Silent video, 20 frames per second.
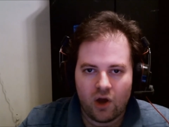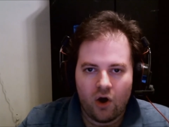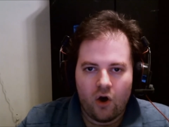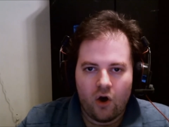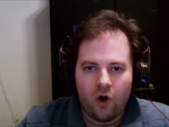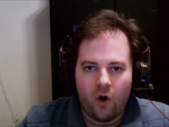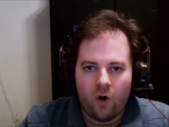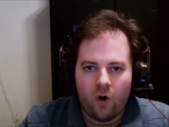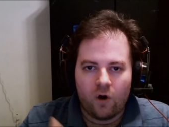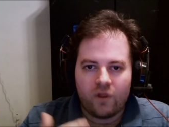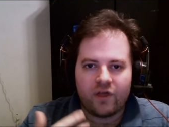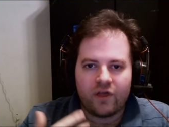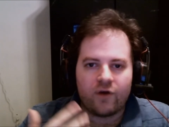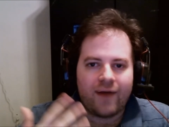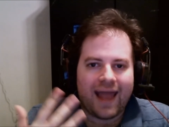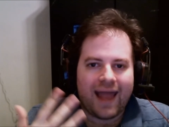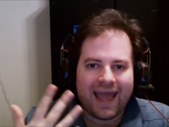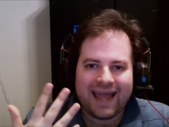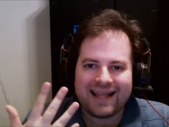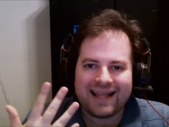Are there
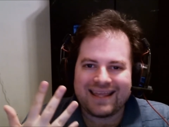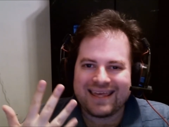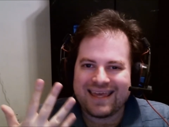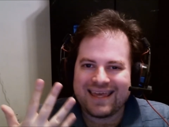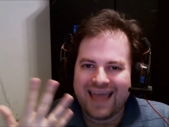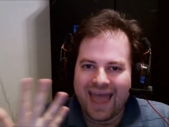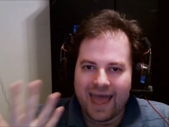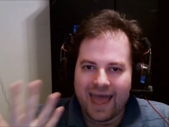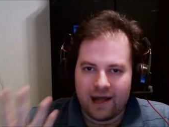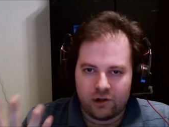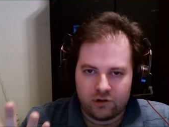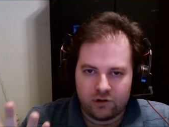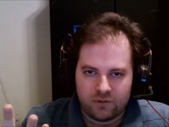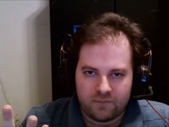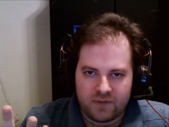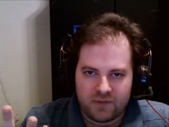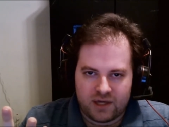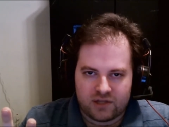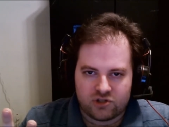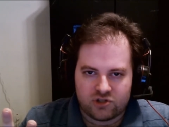any
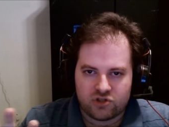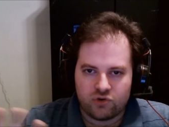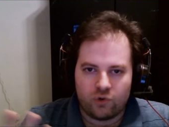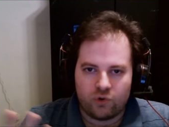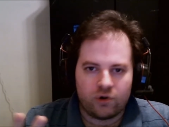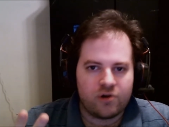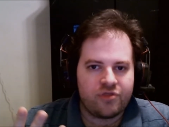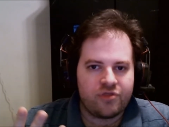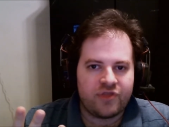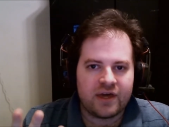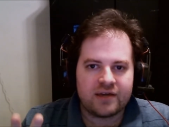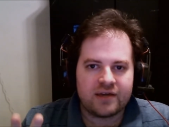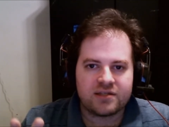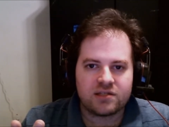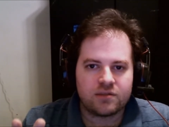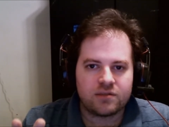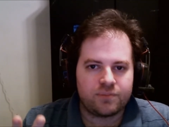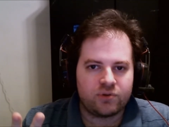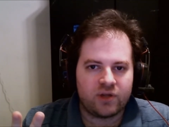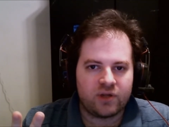elements or things that
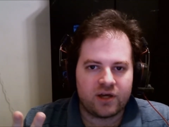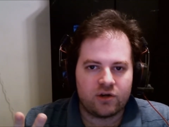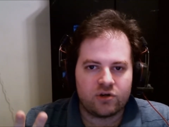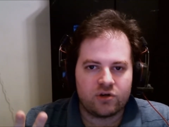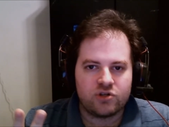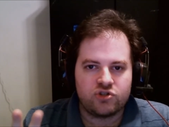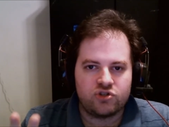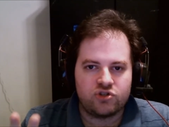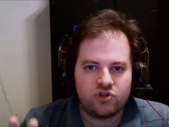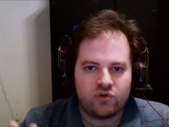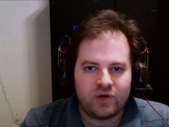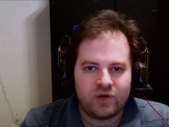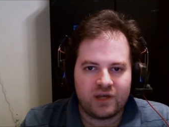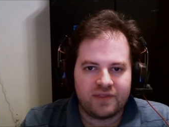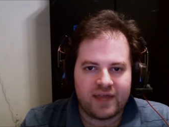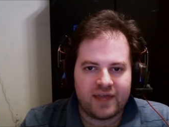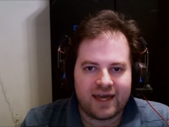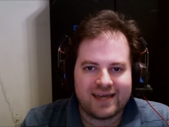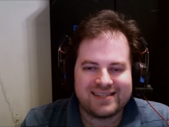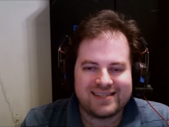the player is doing
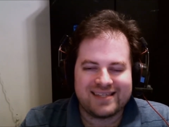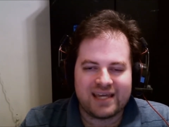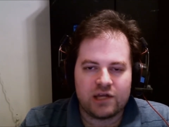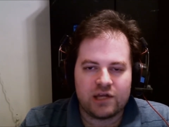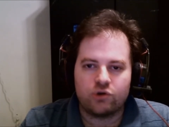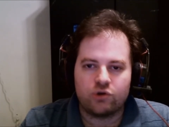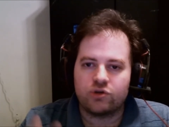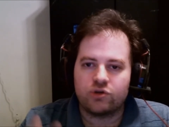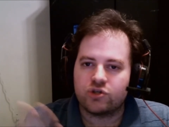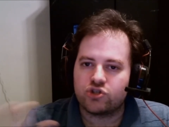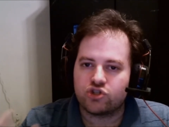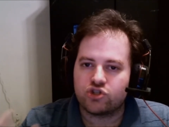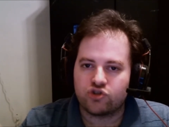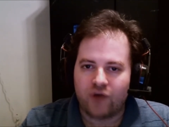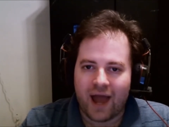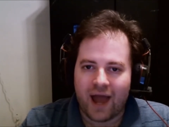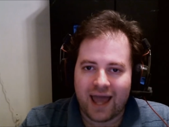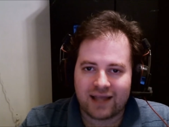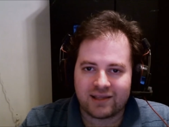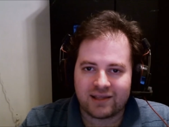that is either
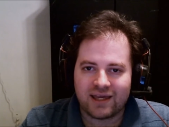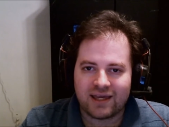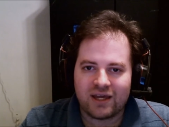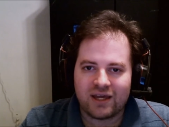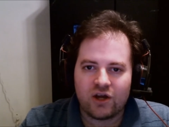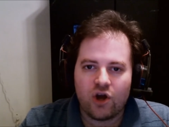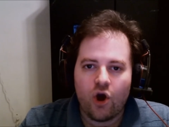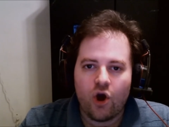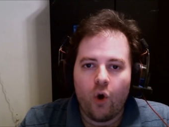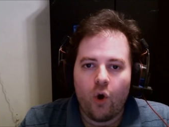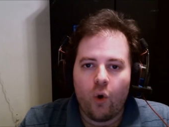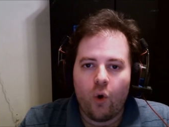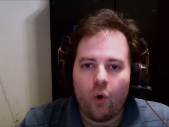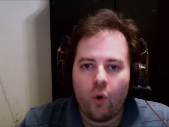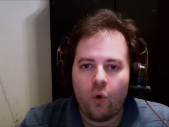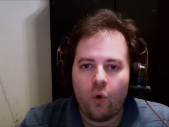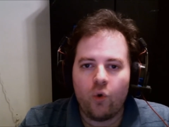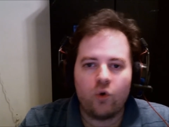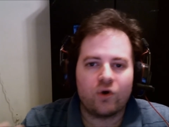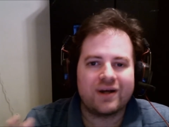distracting
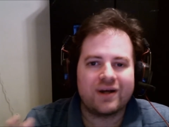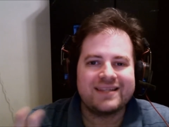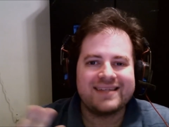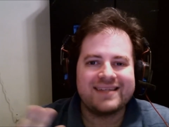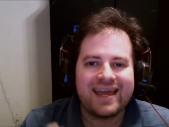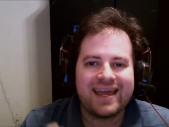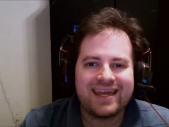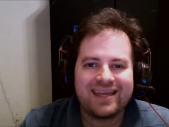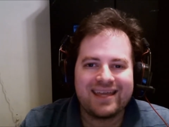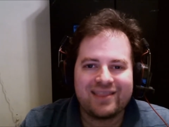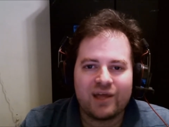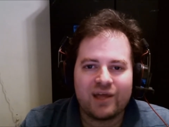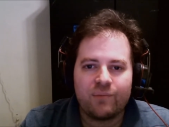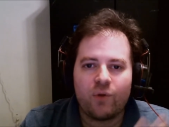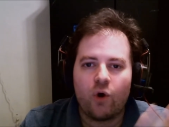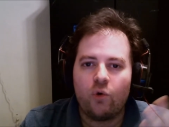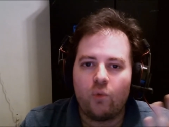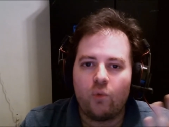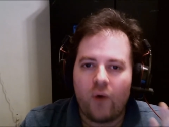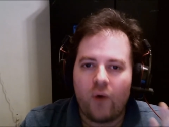or taking them
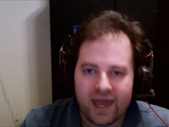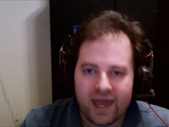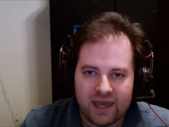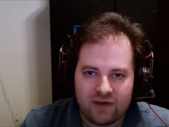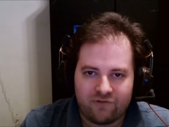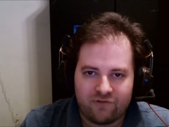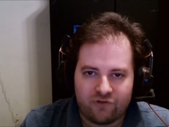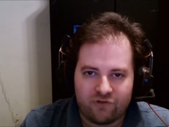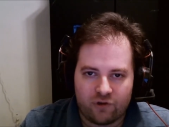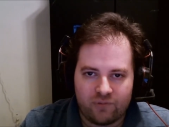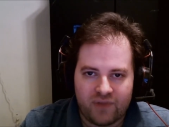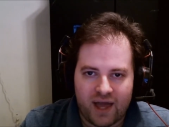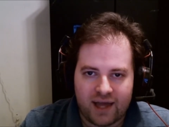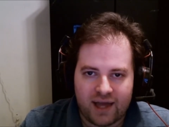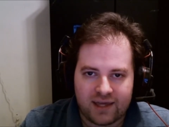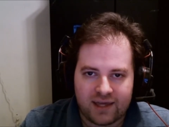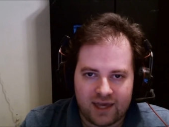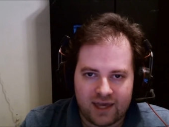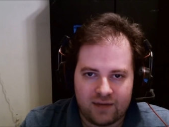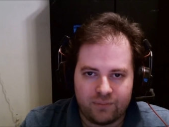away from
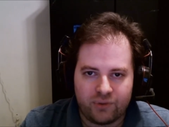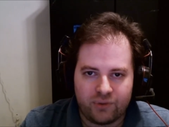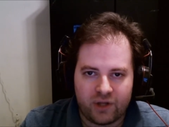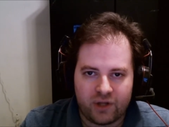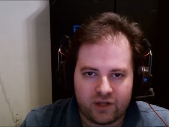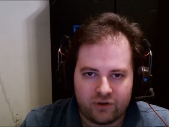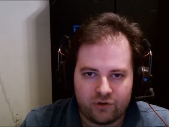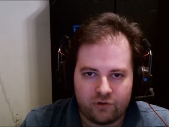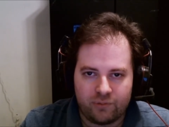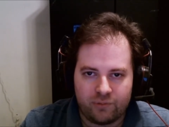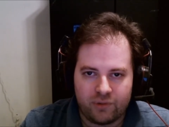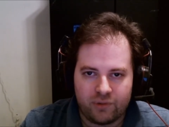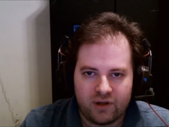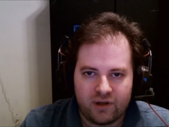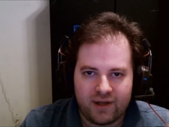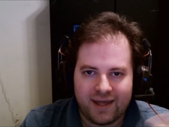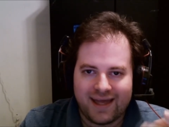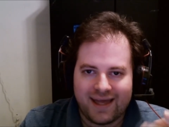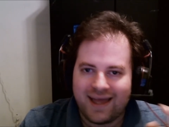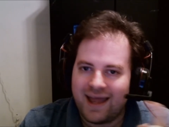that gameplay loop?
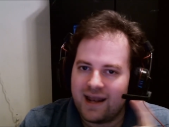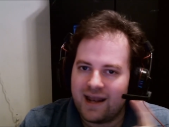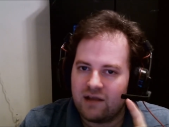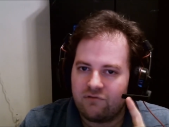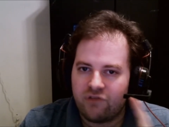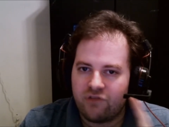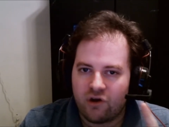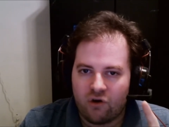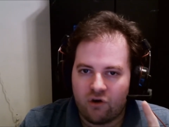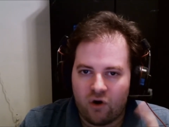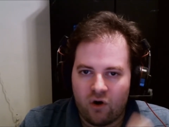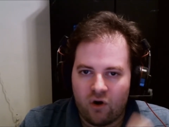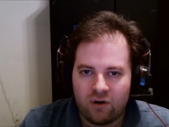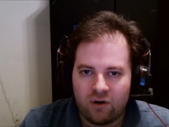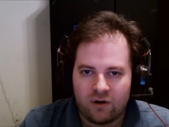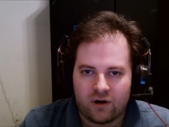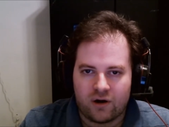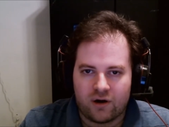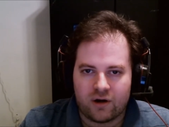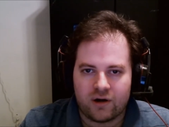And if there
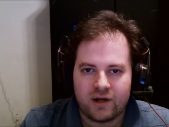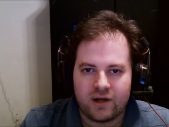are,